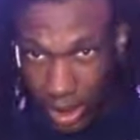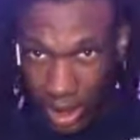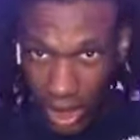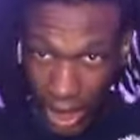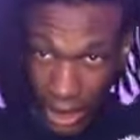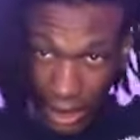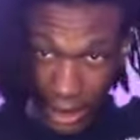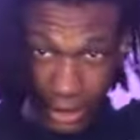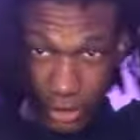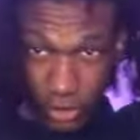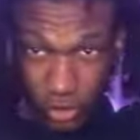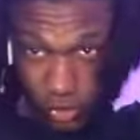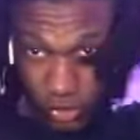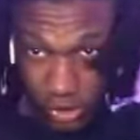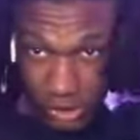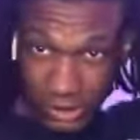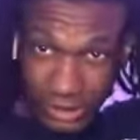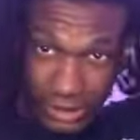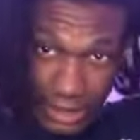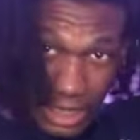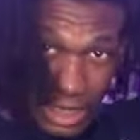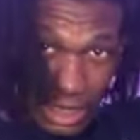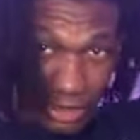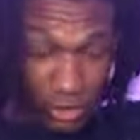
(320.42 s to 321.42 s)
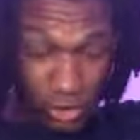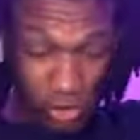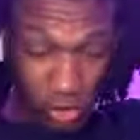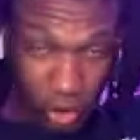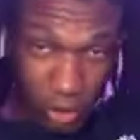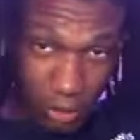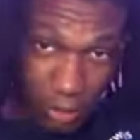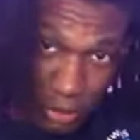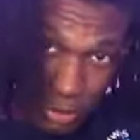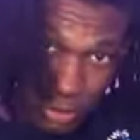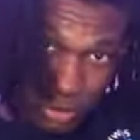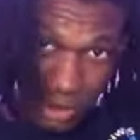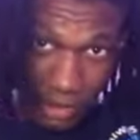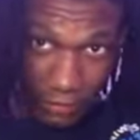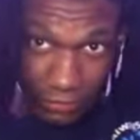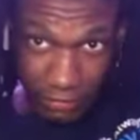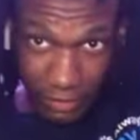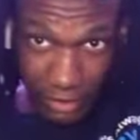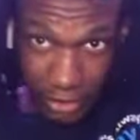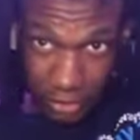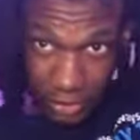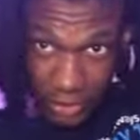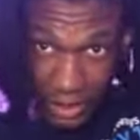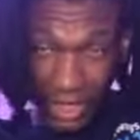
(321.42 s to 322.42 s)
I like using the towel too. I'm gonna do another
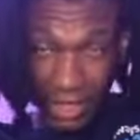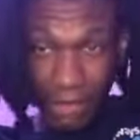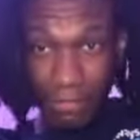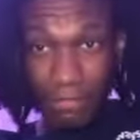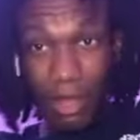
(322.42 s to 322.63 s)
video on that.